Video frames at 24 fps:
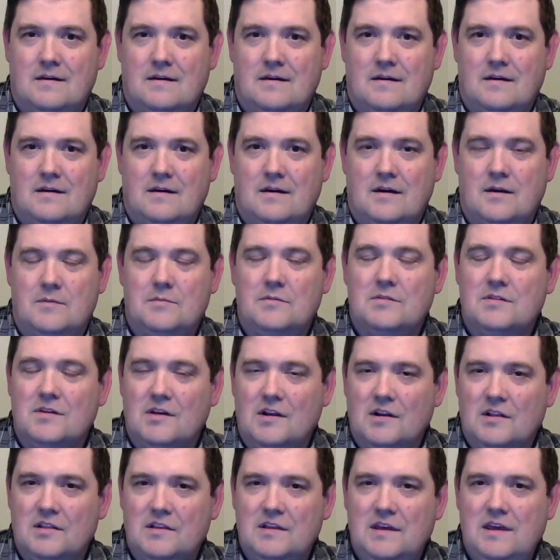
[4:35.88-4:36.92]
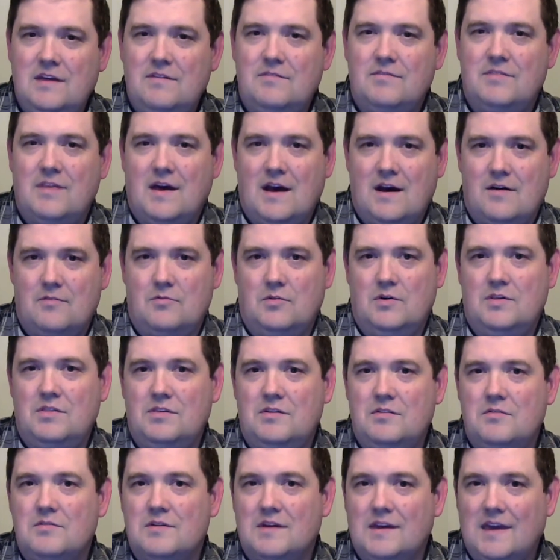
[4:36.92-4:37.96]
I'm just going to leave that with
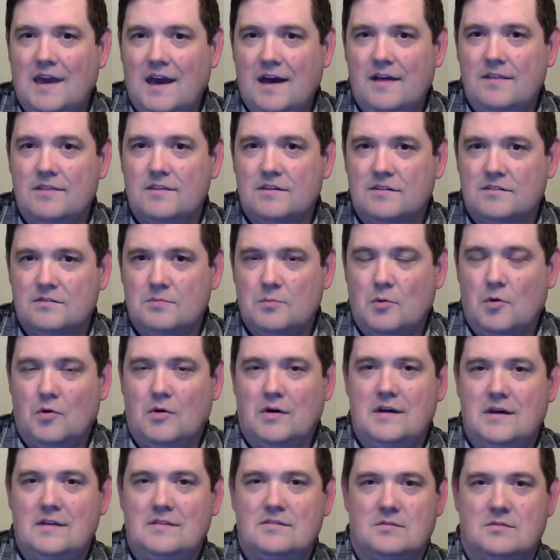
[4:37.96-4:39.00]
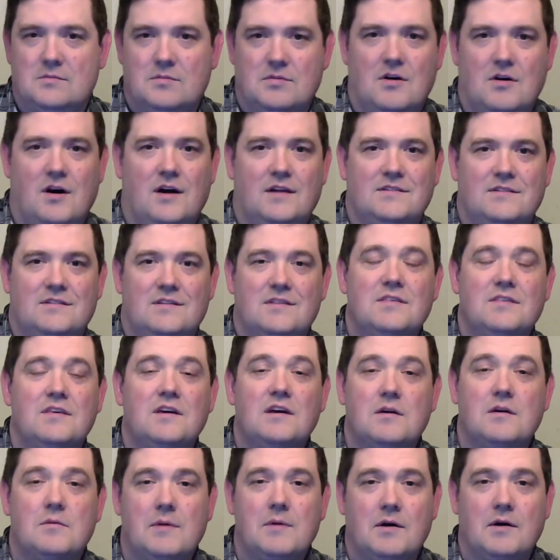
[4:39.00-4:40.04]
you again this morning, some thoughts to think
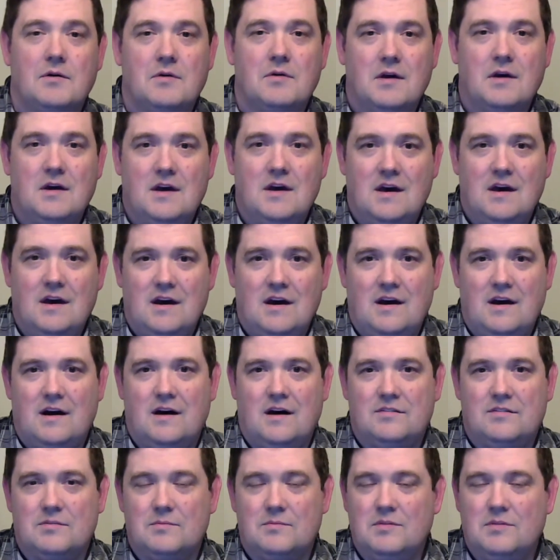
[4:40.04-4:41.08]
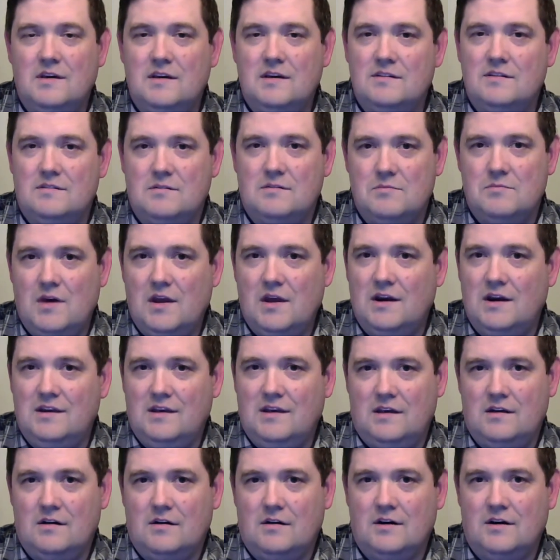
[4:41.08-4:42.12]
about, some things to
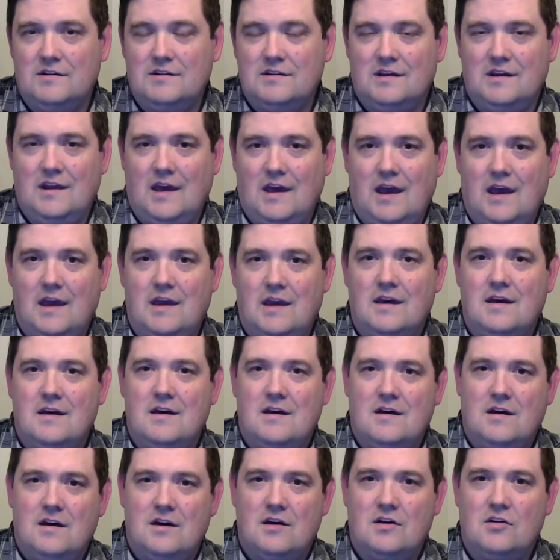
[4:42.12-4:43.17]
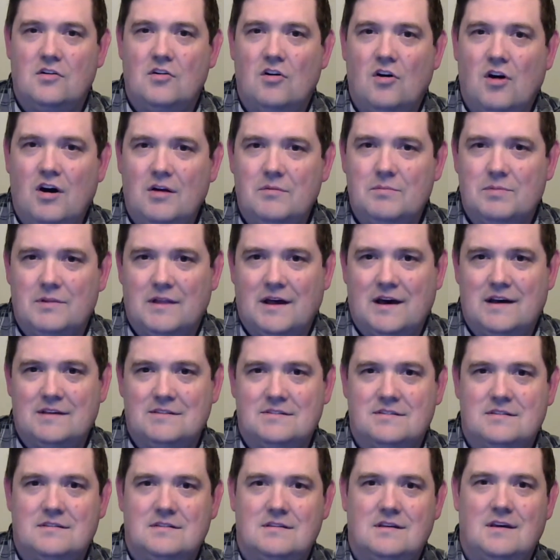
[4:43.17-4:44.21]
meditate on today. God
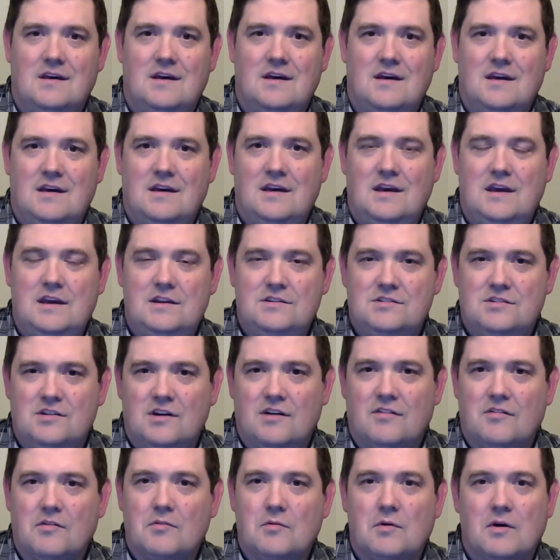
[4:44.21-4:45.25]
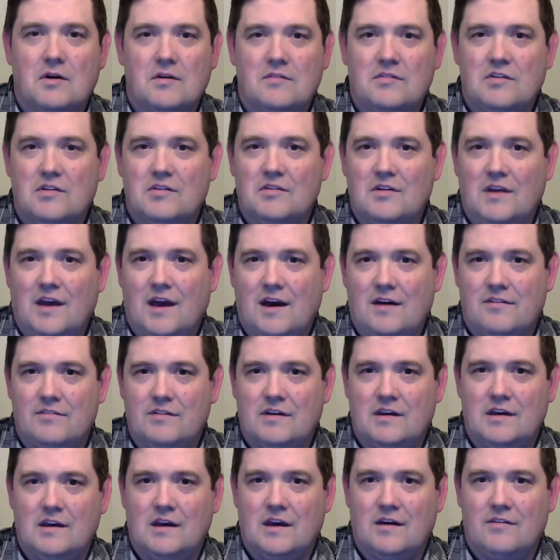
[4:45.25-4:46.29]
bless each and every one of you, and have
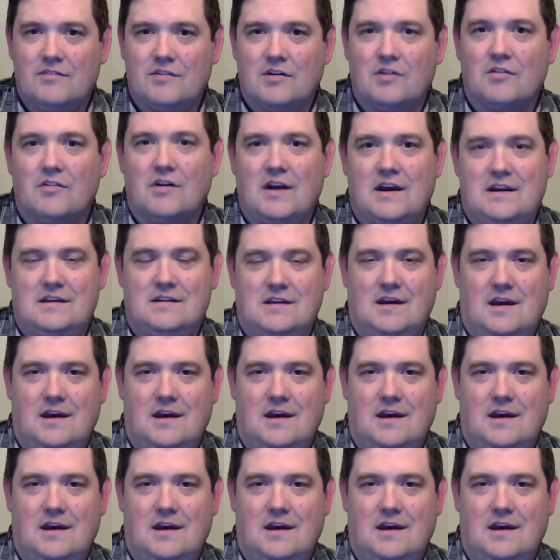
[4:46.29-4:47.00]
a great day.